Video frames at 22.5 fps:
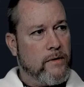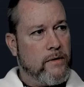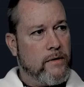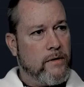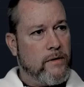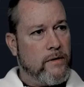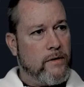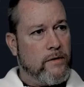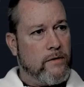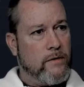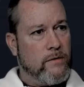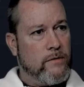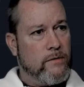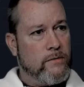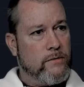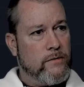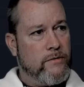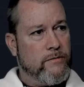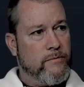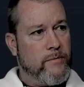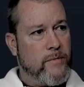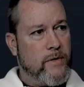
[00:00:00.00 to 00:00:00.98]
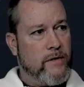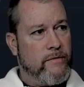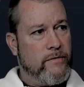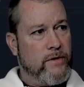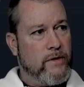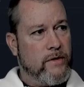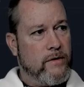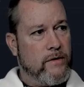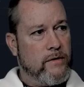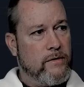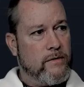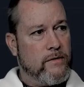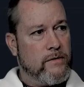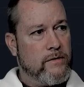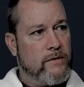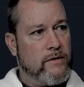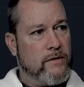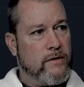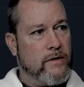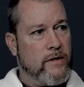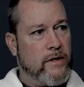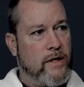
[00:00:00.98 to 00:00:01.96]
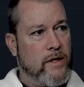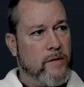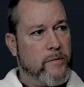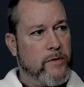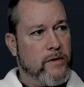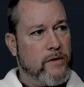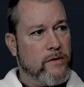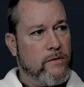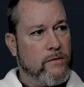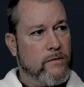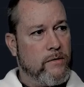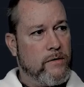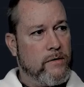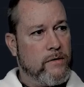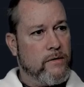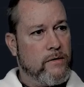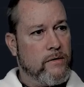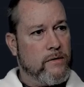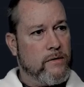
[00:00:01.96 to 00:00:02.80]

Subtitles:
Heroes of Mavia? Is this a gaming token?